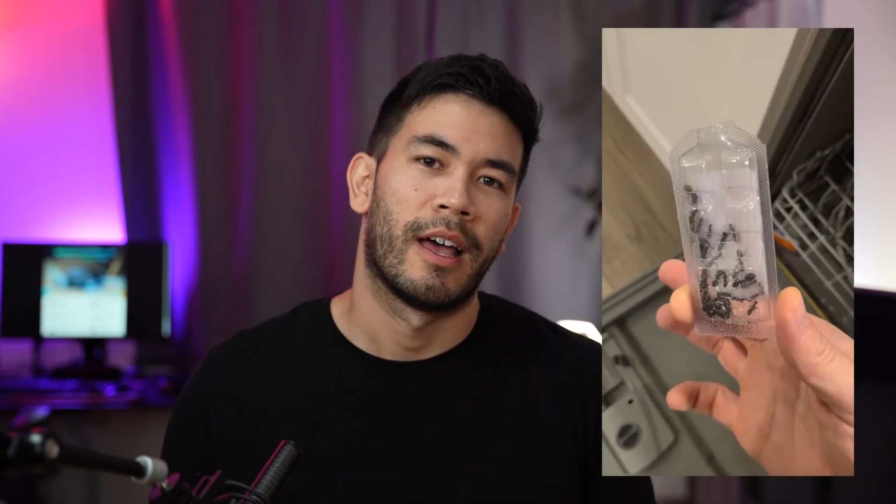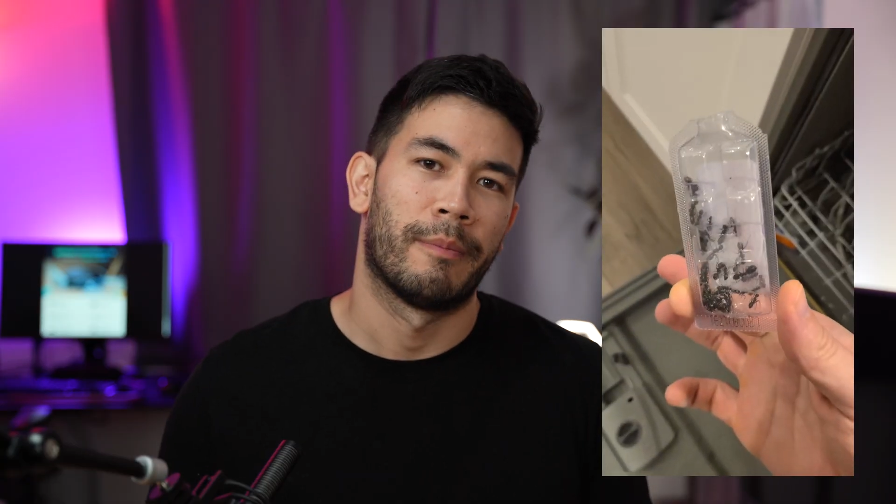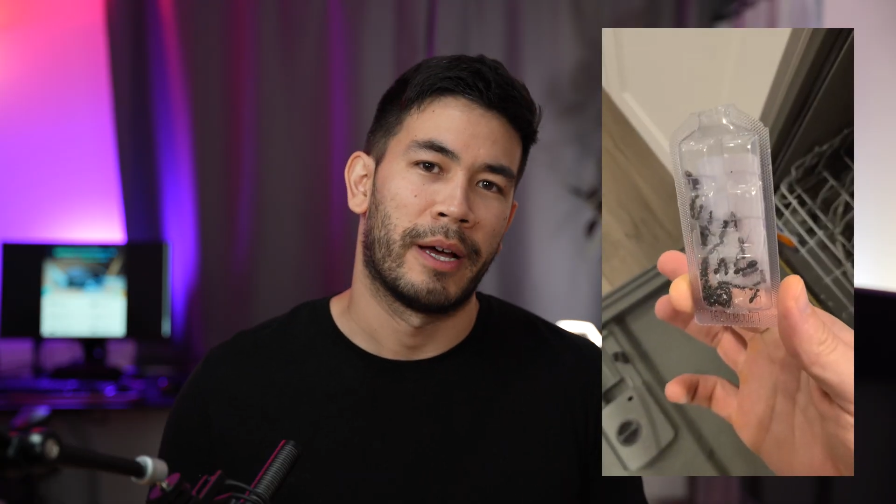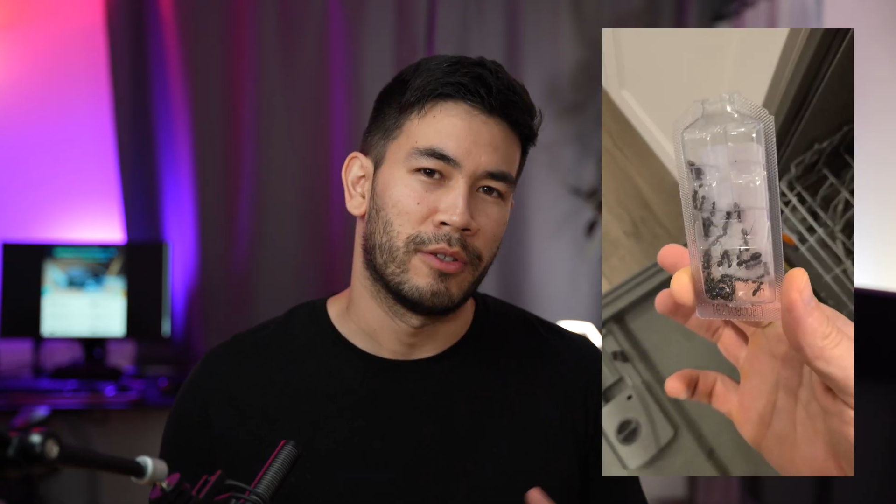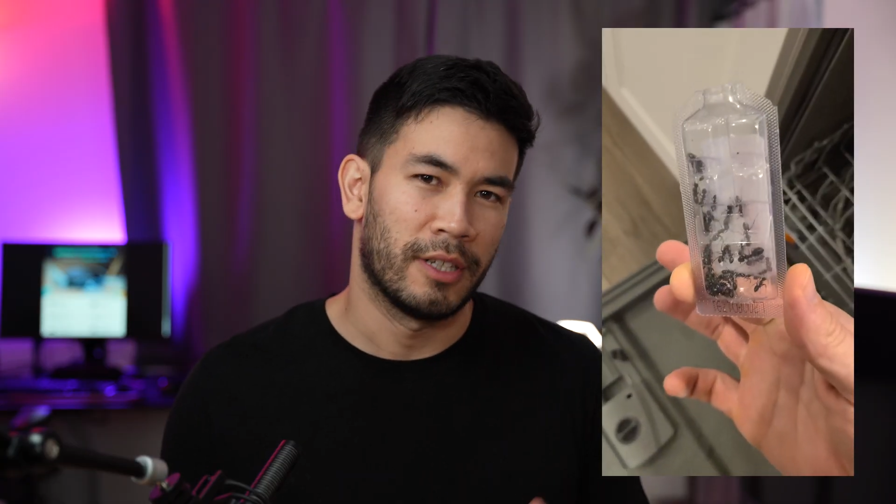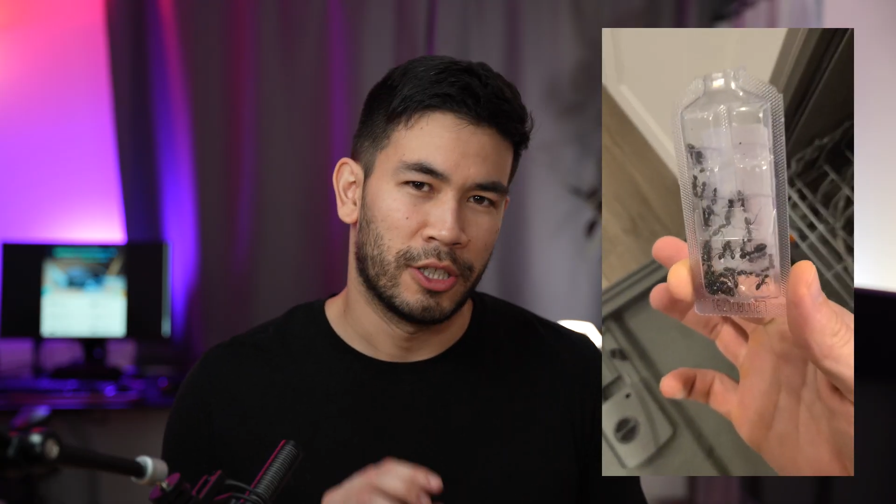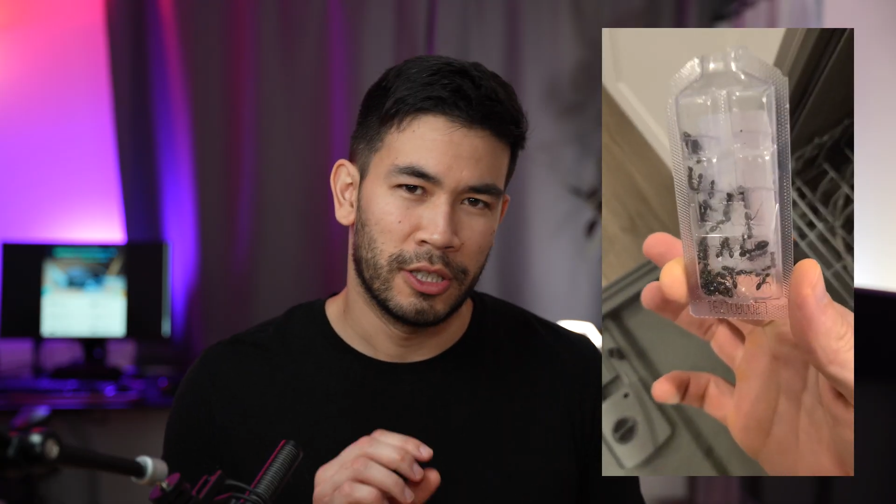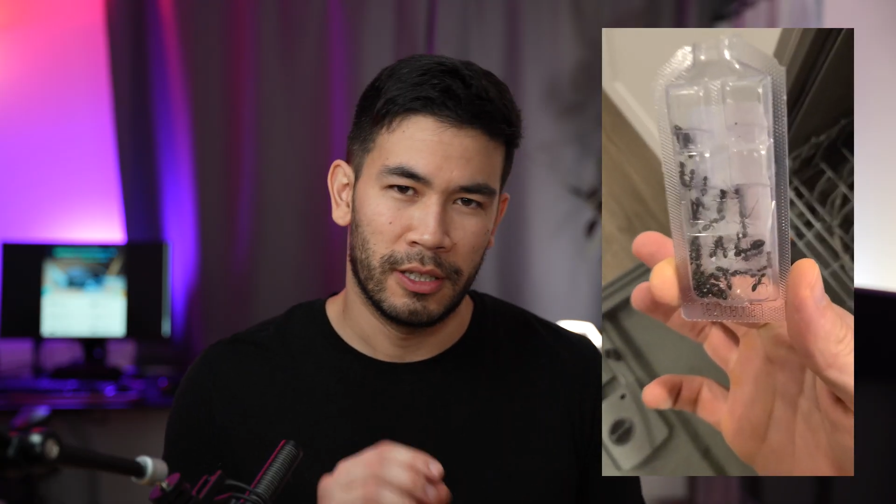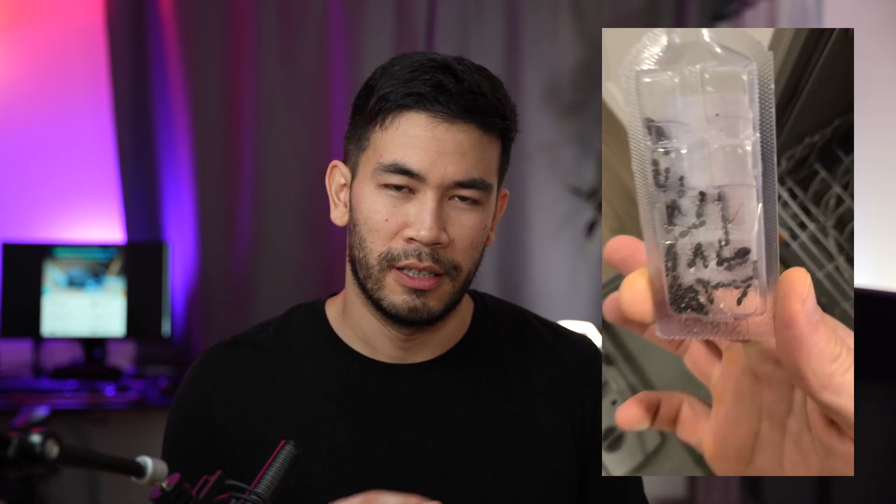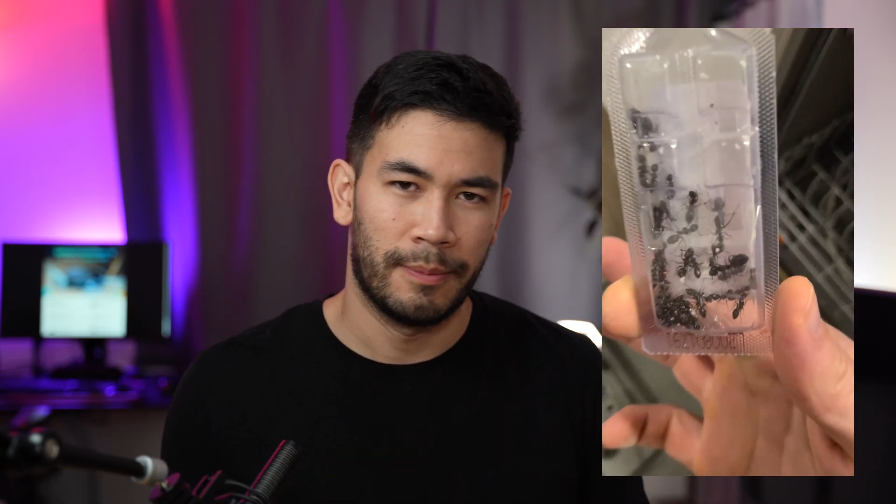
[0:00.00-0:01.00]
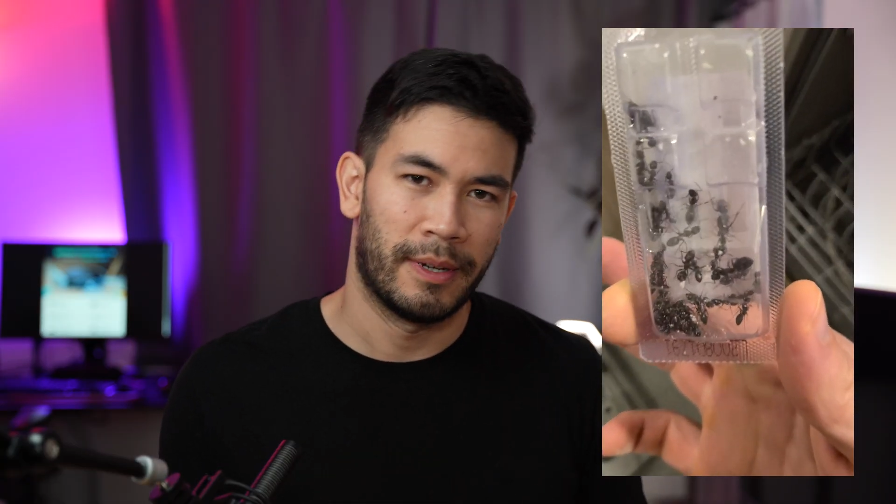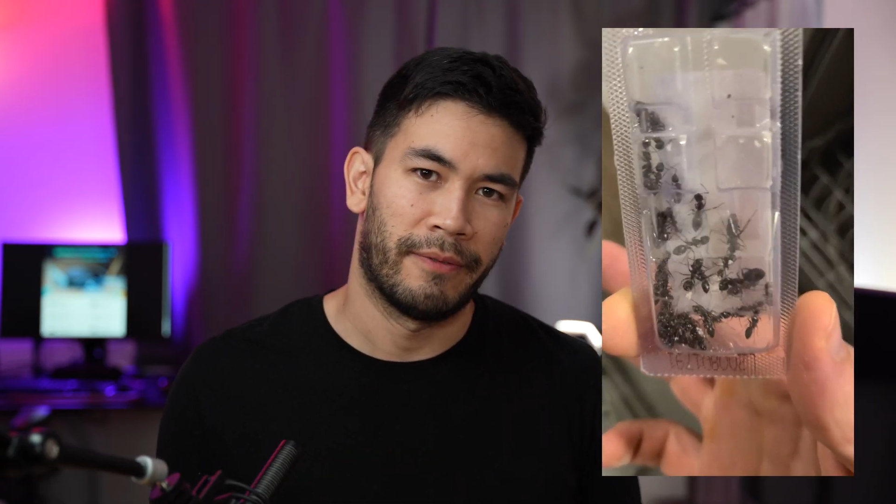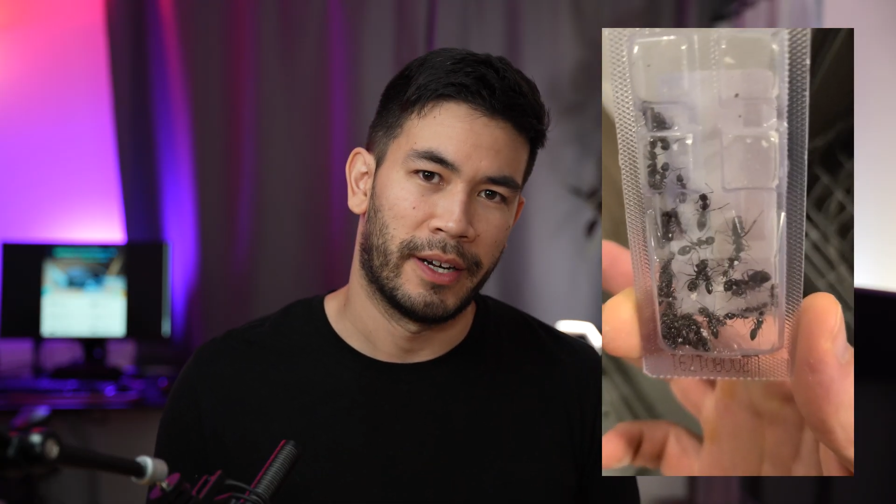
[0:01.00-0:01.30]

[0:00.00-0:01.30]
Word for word: And by using just a little bit of